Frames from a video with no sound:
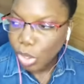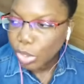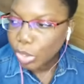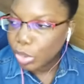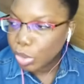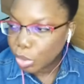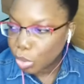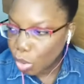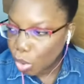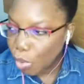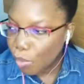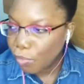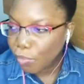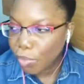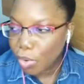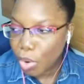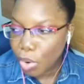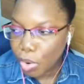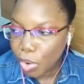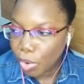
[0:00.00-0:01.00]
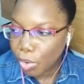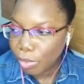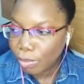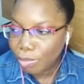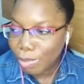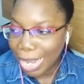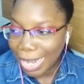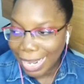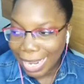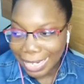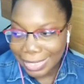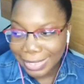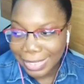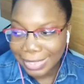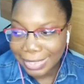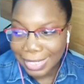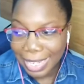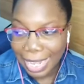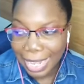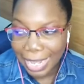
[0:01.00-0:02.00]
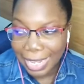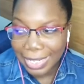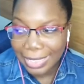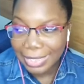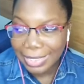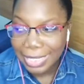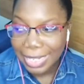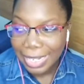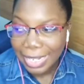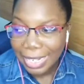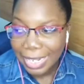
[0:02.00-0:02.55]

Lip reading: So for my exercise,